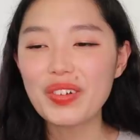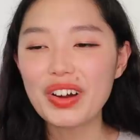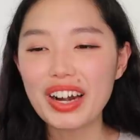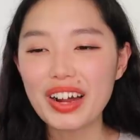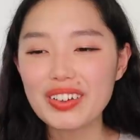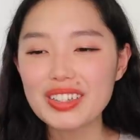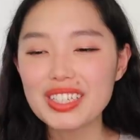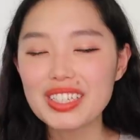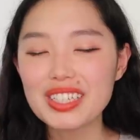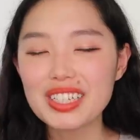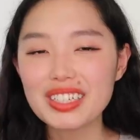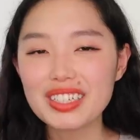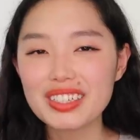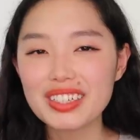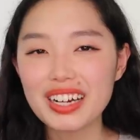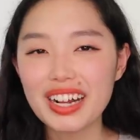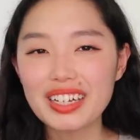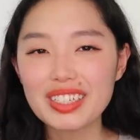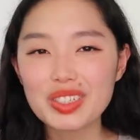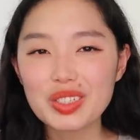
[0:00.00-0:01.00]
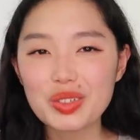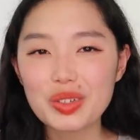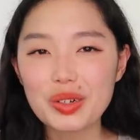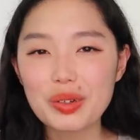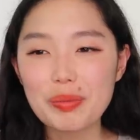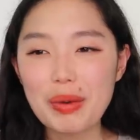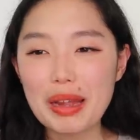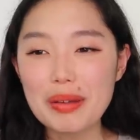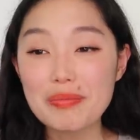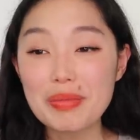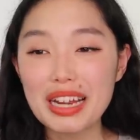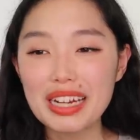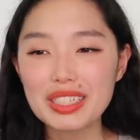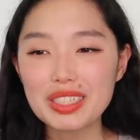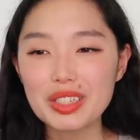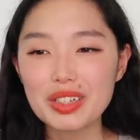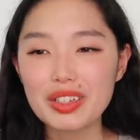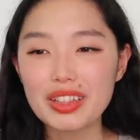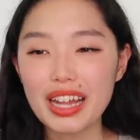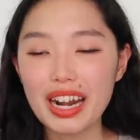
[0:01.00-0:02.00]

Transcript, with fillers: When I was a senior in high school, my major